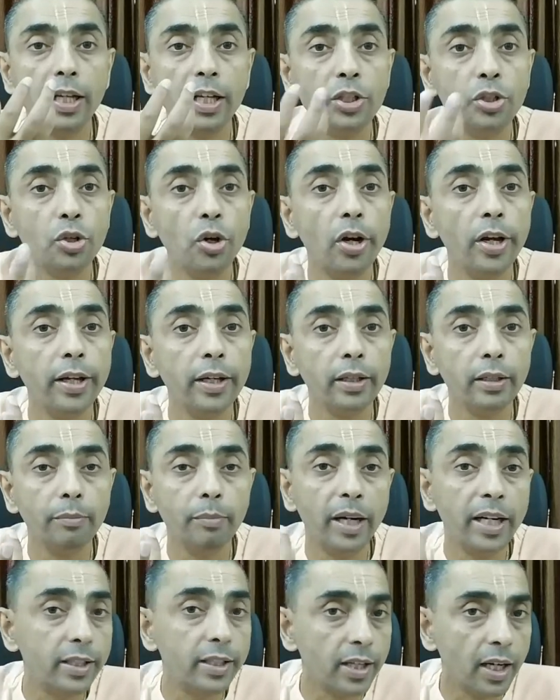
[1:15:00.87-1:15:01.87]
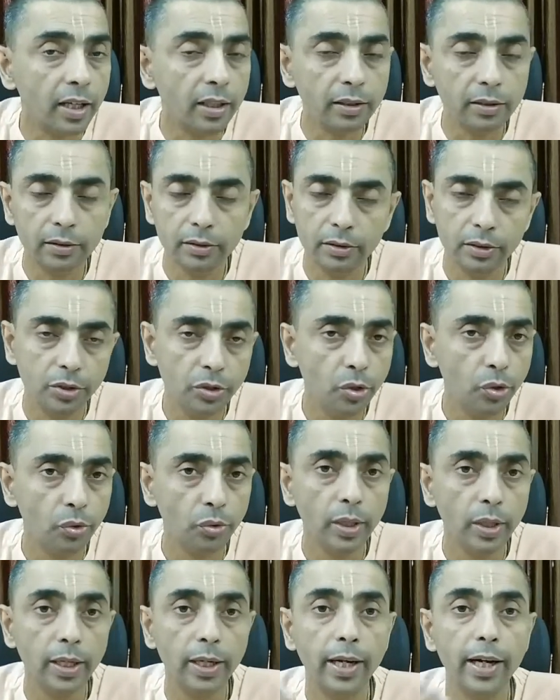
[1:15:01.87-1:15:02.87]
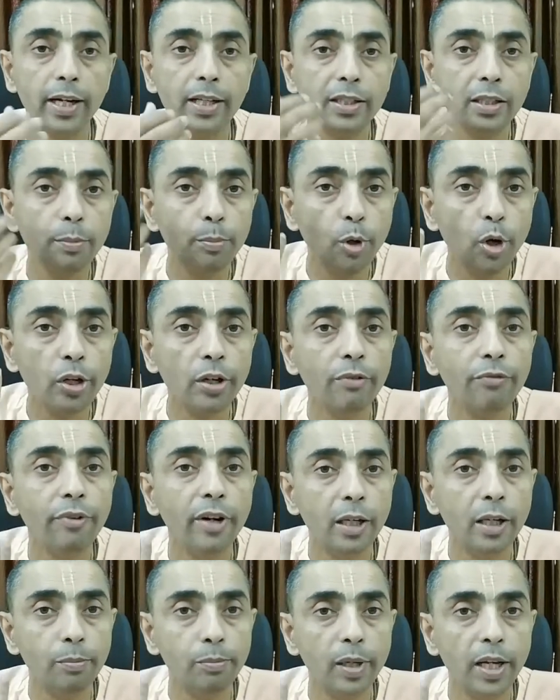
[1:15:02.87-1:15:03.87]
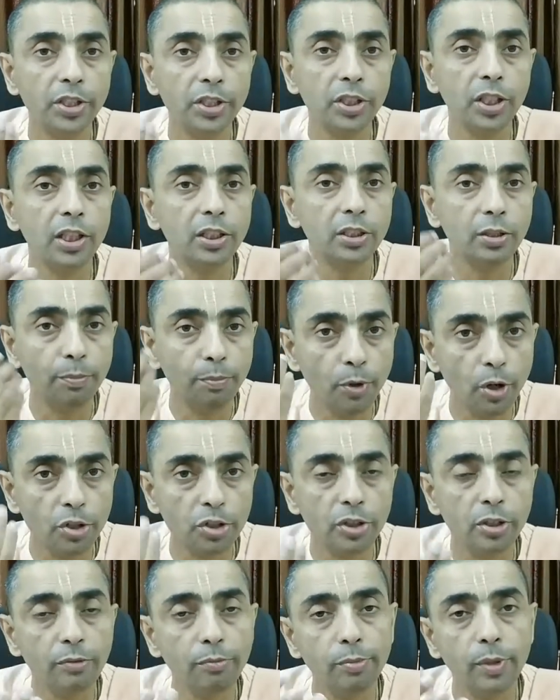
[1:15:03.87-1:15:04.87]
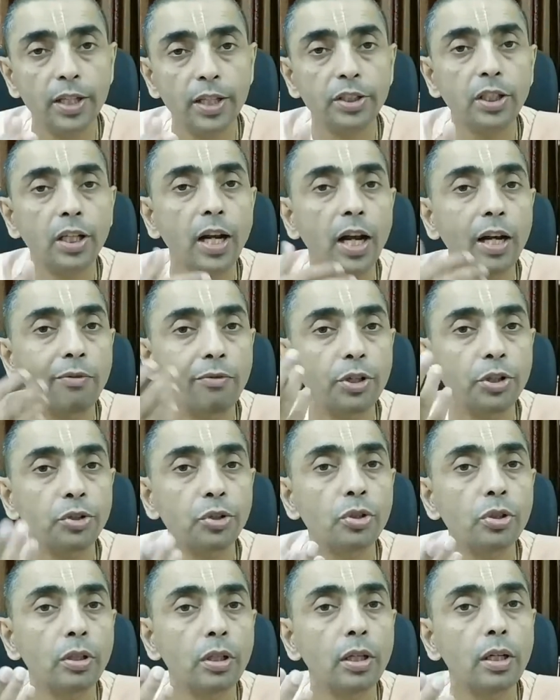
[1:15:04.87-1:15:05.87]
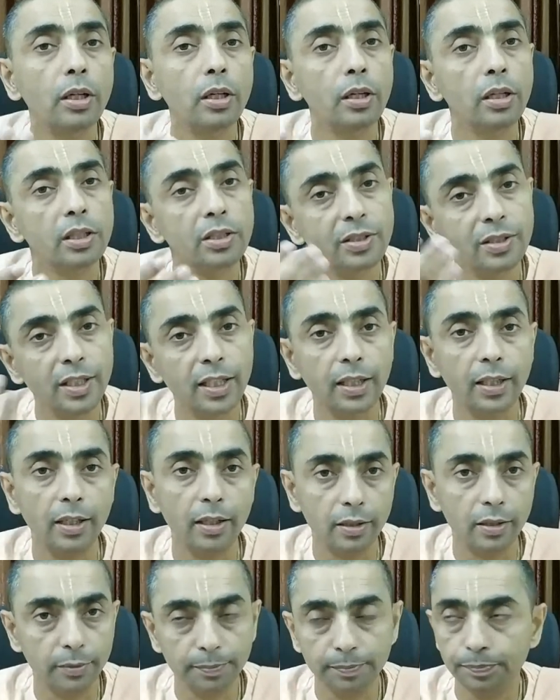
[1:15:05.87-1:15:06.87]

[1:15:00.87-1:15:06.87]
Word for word: enjoy my tongue. No, it is a bona fide pleasure, it's a positive pleasure, and we should seek it.